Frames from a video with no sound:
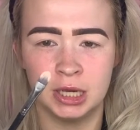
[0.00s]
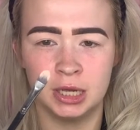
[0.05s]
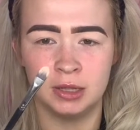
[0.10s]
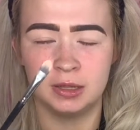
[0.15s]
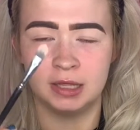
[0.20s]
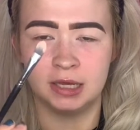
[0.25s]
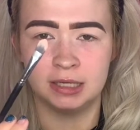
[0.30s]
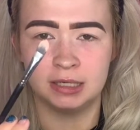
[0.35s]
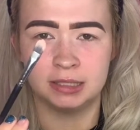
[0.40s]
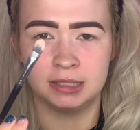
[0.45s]

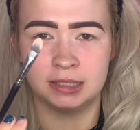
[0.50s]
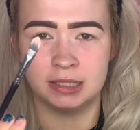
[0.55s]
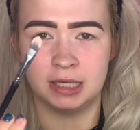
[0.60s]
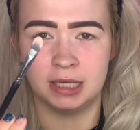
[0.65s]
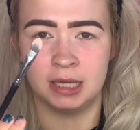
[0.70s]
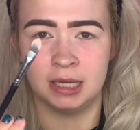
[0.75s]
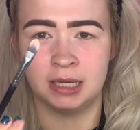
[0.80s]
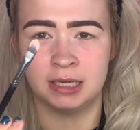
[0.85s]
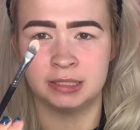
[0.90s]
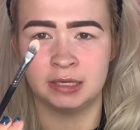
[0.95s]
This
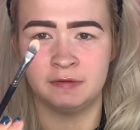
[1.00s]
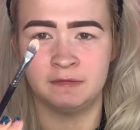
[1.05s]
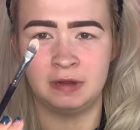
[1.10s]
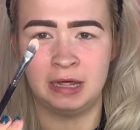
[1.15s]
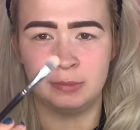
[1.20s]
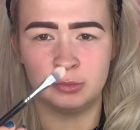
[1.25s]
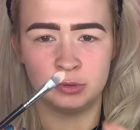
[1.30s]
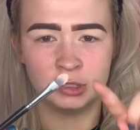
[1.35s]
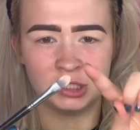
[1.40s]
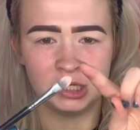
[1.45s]
is a
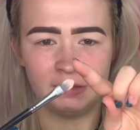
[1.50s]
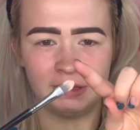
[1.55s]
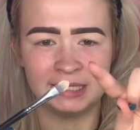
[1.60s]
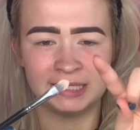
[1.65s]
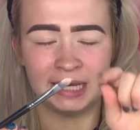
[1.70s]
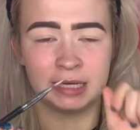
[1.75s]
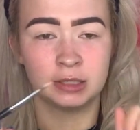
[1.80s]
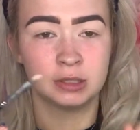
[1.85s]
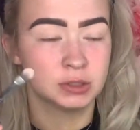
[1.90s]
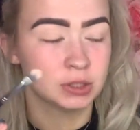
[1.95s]
flat brush and it's
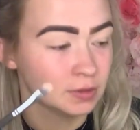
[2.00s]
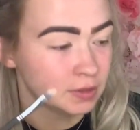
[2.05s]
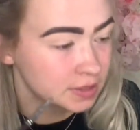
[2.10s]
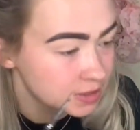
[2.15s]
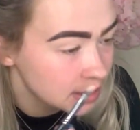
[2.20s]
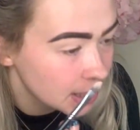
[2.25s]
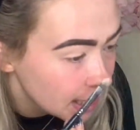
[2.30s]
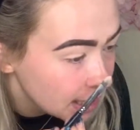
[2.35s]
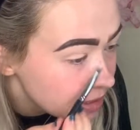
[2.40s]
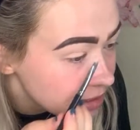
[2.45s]
angled on the
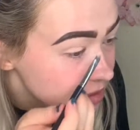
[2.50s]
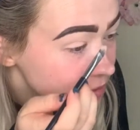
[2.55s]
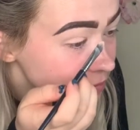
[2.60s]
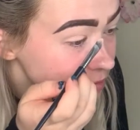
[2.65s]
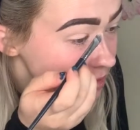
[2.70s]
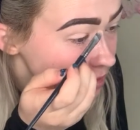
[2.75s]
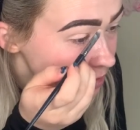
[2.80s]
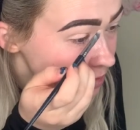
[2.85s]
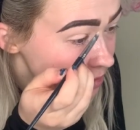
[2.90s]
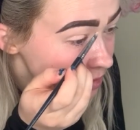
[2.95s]
side so it's
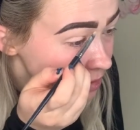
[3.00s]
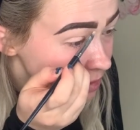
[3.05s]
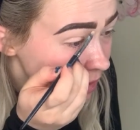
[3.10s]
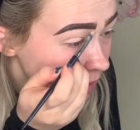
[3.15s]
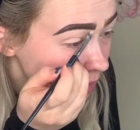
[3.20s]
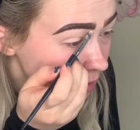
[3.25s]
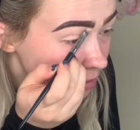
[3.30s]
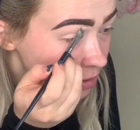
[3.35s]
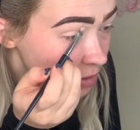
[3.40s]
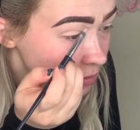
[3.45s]
easy to get
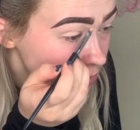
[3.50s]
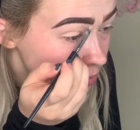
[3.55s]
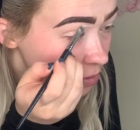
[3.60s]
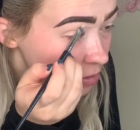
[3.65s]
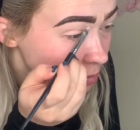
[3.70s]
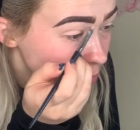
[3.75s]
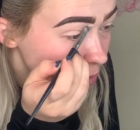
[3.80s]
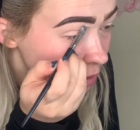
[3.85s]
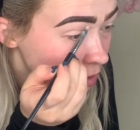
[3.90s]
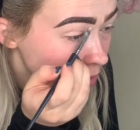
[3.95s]
into under the
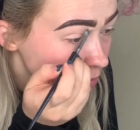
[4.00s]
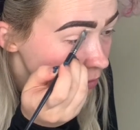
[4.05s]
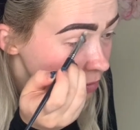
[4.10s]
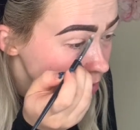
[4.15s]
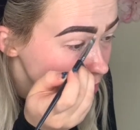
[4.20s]
brow.